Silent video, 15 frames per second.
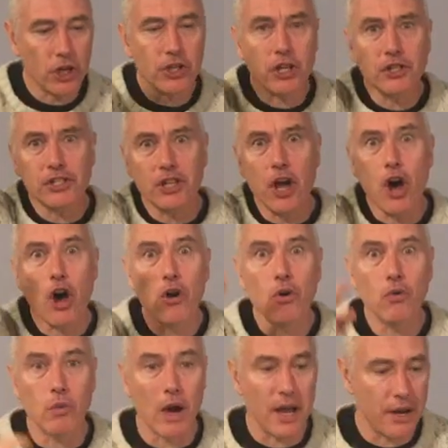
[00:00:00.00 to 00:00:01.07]
You're
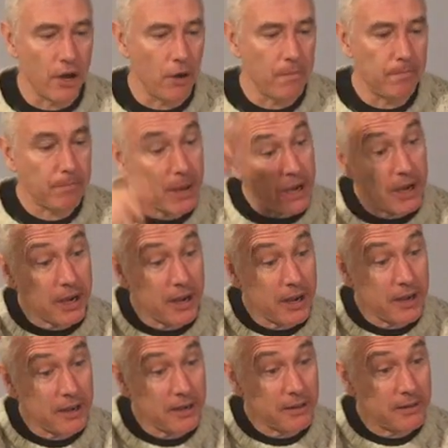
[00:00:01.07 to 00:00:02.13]
so wide
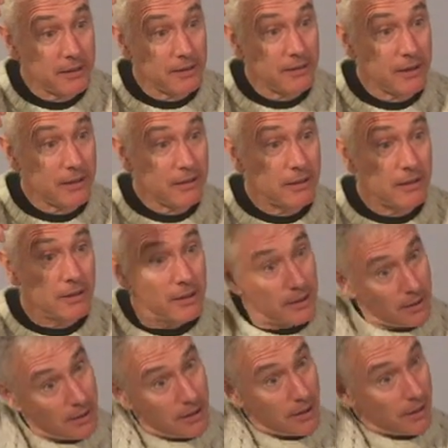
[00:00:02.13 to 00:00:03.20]
open.
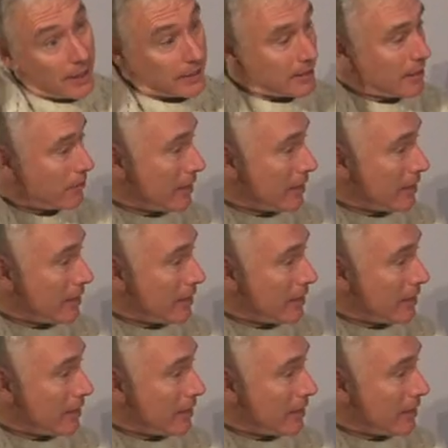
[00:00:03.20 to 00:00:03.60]
That's it